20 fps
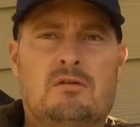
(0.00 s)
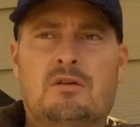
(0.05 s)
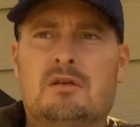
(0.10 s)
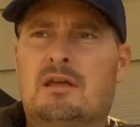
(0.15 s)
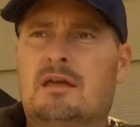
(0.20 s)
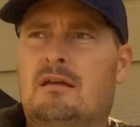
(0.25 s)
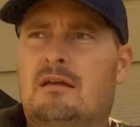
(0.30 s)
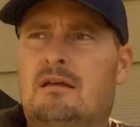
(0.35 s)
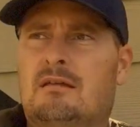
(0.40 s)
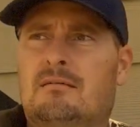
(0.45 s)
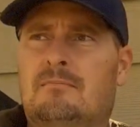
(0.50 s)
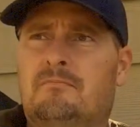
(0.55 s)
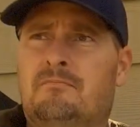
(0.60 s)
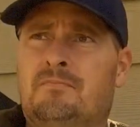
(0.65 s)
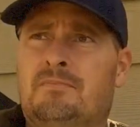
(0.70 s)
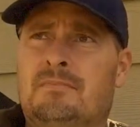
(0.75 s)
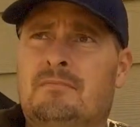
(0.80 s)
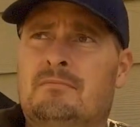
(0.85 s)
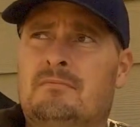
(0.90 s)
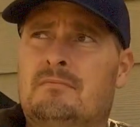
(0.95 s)
You get
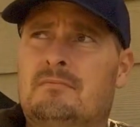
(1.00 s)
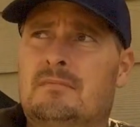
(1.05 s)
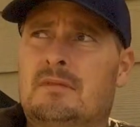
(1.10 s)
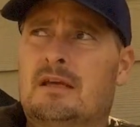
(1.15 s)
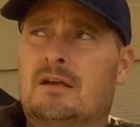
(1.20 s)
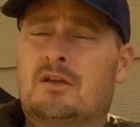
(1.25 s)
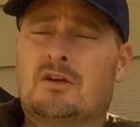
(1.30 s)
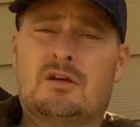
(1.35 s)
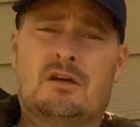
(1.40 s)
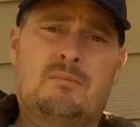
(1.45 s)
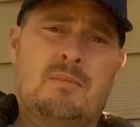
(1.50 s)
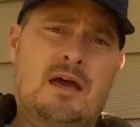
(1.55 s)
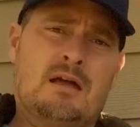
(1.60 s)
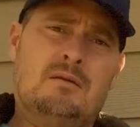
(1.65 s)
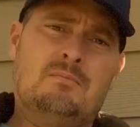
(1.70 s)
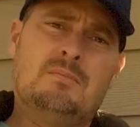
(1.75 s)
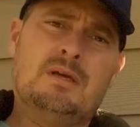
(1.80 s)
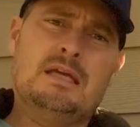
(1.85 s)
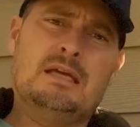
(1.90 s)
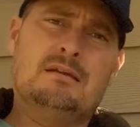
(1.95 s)
a good amount of
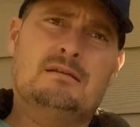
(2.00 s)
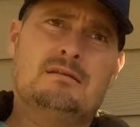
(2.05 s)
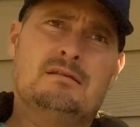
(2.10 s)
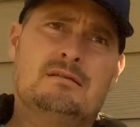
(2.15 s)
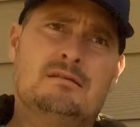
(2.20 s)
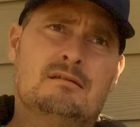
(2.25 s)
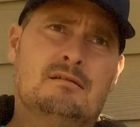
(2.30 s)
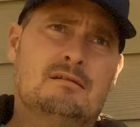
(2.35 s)
meat,